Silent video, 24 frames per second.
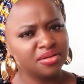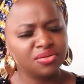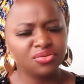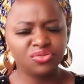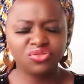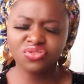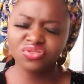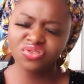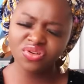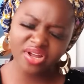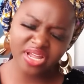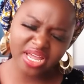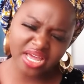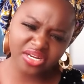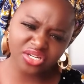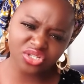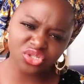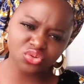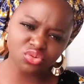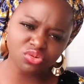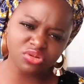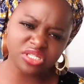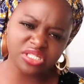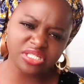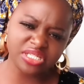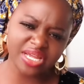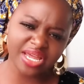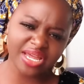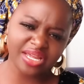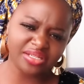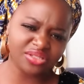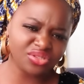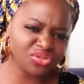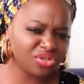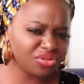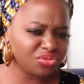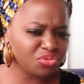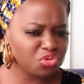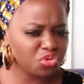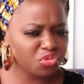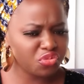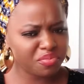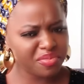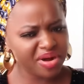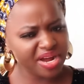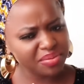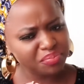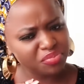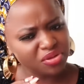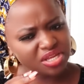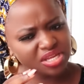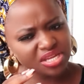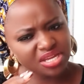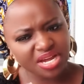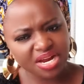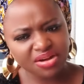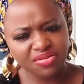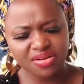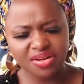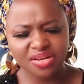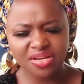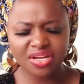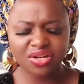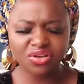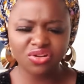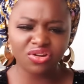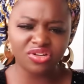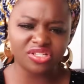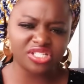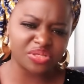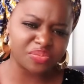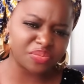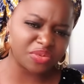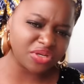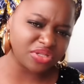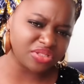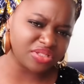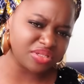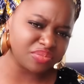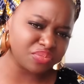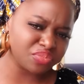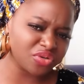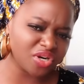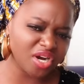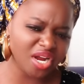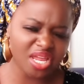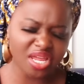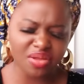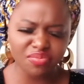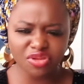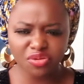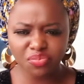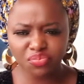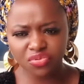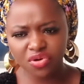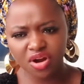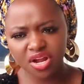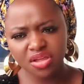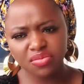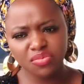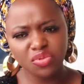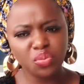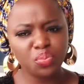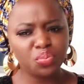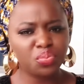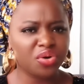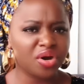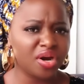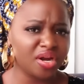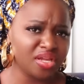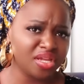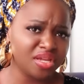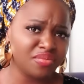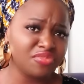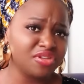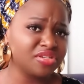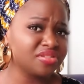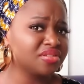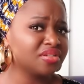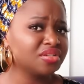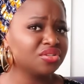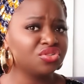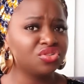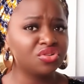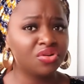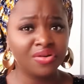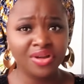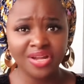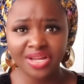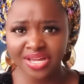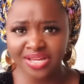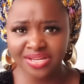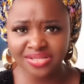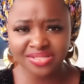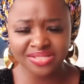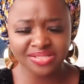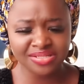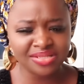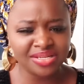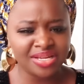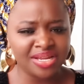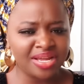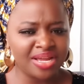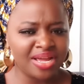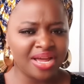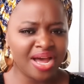Do not get it twisted. You might be hearing a lot about Ibrahim. Ibrahim is the youngest.